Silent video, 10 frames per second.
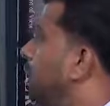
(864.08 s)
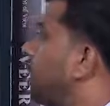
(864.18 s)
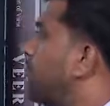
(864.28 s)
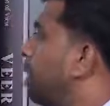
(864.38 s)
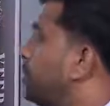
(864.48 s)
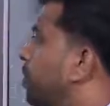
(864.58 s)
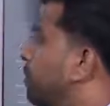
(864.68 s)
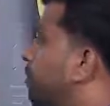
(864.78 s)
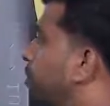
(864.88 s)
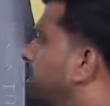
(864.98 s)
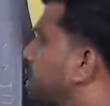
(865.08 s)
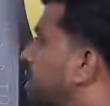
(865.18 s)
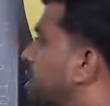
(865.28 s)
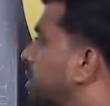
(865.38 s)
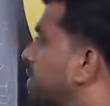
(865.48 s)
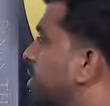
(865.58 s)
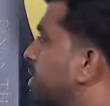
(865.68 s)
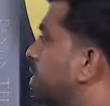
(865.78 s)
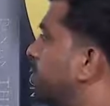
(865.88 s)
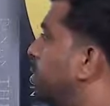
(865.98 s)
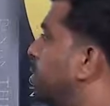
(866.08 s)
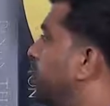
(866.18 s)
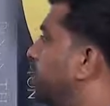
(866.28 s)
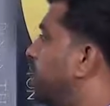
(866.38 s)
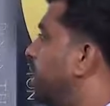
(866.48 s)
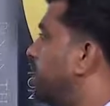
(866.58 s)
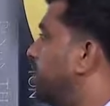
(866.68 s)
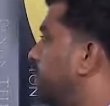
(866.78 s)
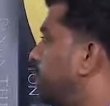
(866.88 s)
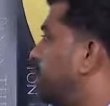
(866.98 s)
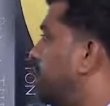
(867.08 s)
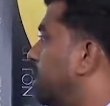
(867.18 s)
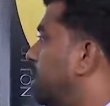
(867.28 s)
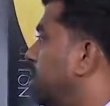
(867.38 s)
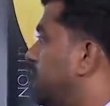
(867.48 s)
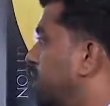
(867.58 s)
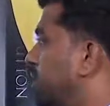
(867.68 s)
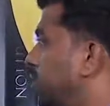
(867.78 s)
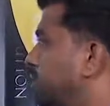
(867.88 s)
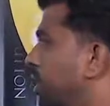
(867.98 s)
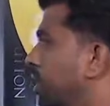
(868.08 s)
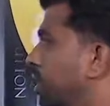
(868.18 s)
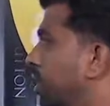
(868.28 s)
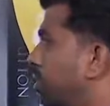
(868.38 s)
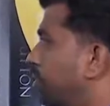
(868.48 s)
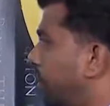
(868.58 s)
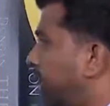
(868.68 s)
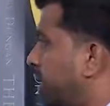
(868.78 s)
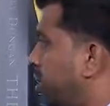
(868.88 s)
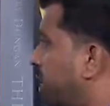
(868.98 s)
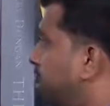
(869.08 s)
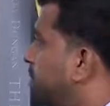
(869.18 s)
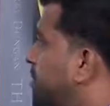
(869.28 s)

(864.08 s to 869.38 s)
Number of goods and services will be increased due to the consumer protection.